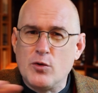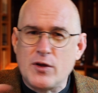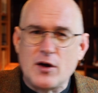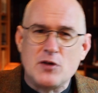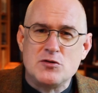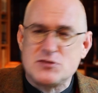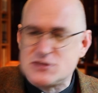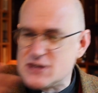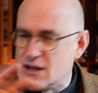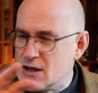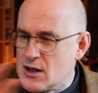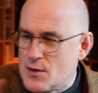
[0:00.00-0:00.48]

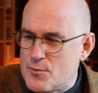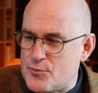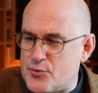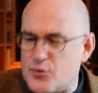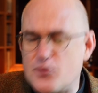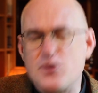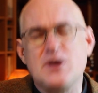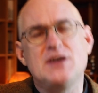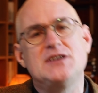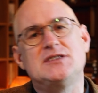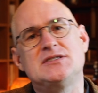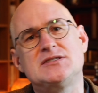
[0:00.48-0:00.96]
those
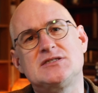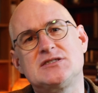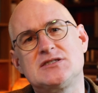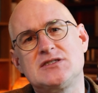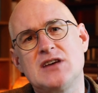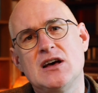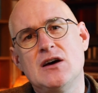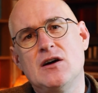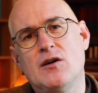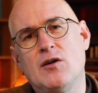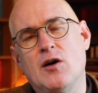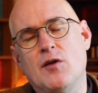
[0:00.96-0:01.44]
priests
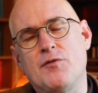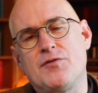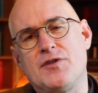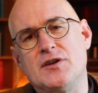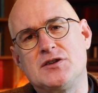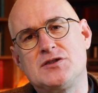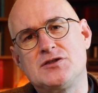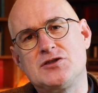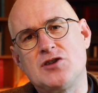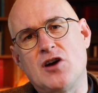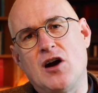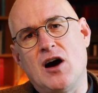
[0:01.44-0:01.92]
of the
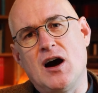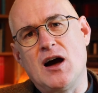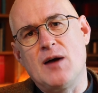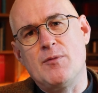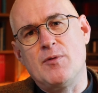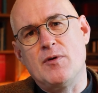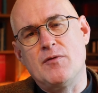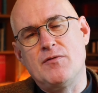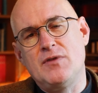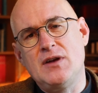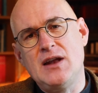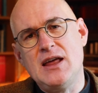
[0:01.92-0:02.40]
tribe
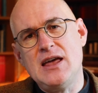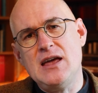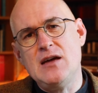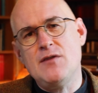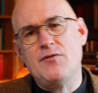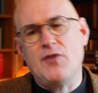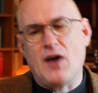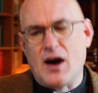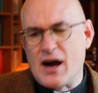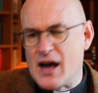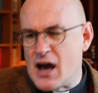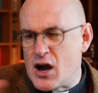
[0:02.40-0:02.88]
of
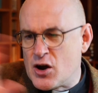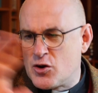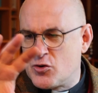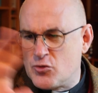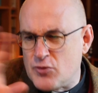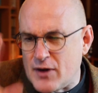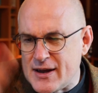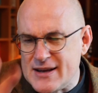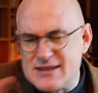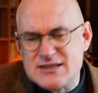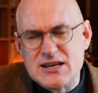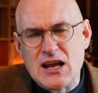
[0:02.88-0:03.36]
Levi, a
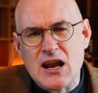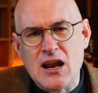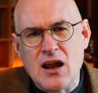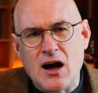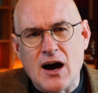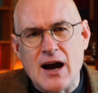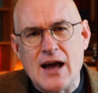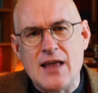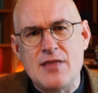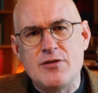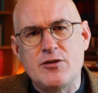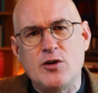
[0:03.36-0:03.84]
greater
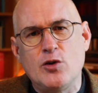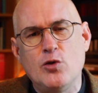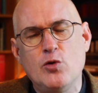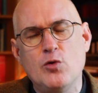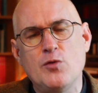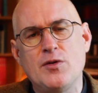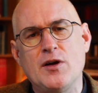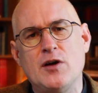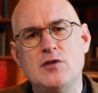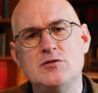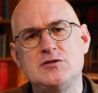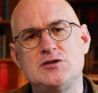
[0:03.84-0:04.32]
line than all
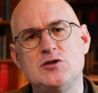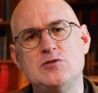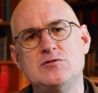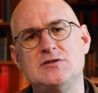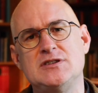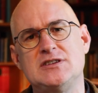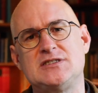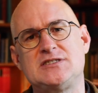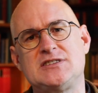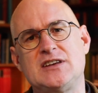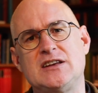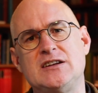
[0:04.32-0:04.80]
those who
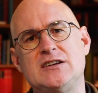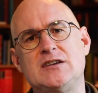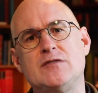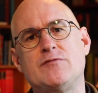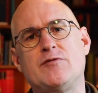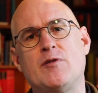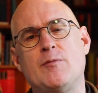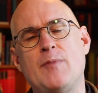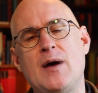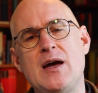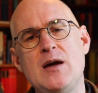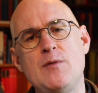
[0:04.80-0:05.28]
descended
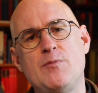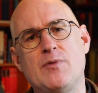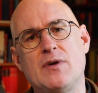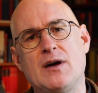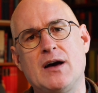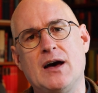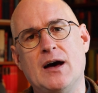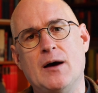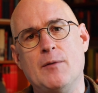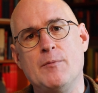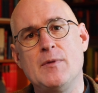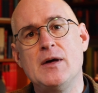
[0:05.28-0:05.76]
from
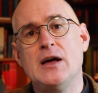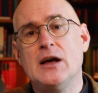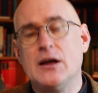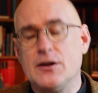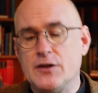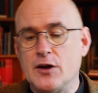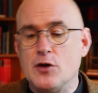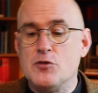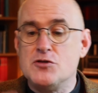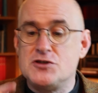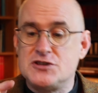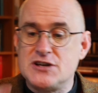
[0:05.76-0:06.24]
Abraham.
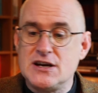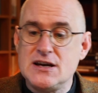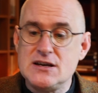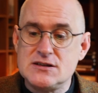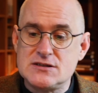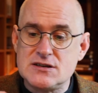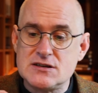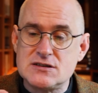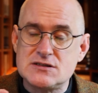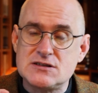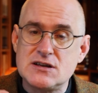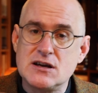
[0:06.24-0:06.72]
No,
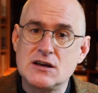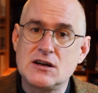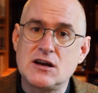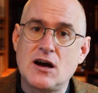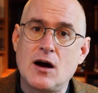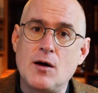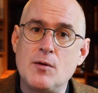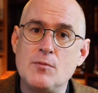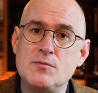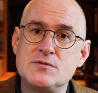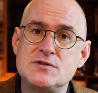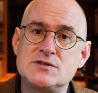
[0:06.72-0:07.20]
Jesus
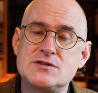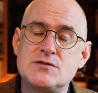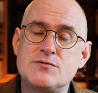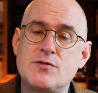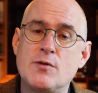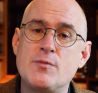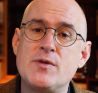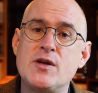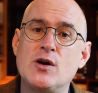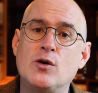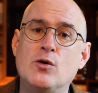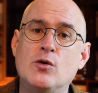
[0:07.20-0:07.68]
comes
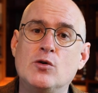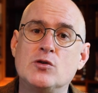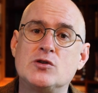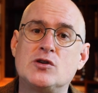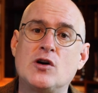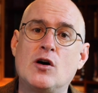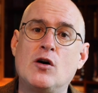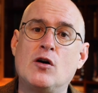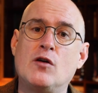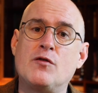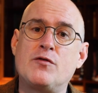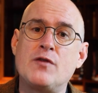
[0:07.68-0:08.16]
from the
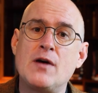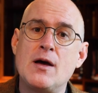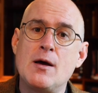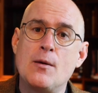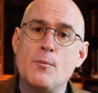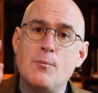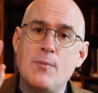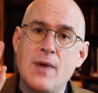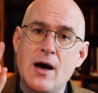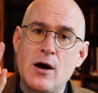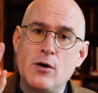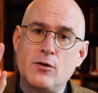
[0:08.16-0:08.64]
order of
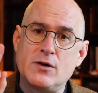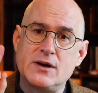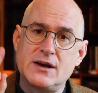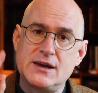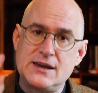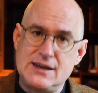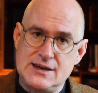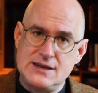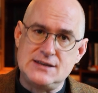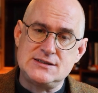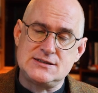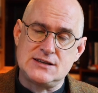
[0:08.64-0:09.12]

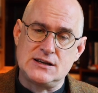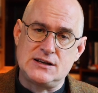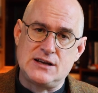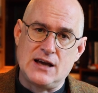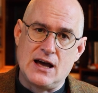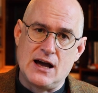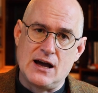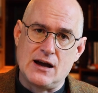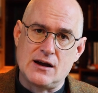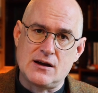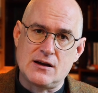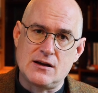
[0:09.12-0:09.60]

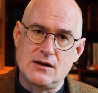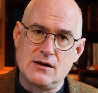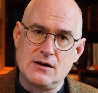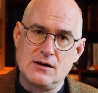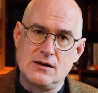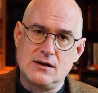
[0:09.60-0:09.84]
Melchizedek.